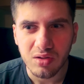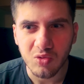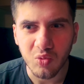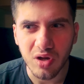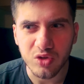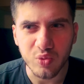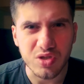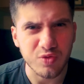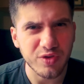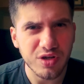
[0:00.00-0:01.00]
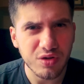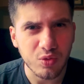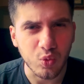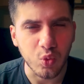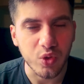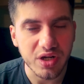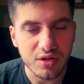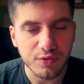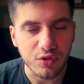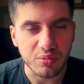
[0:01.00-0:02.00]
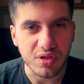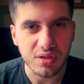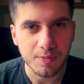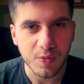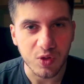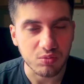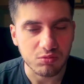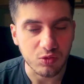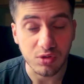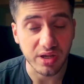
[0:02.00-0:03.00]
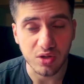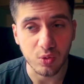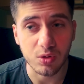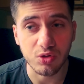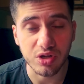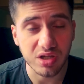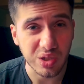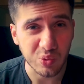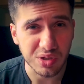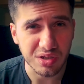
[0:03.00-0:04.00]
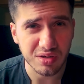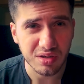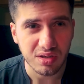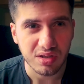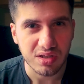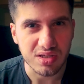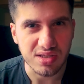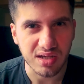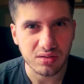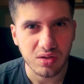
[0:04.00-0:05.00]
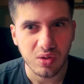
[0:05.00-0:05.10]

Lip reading: what was weird for me, like really weird, is that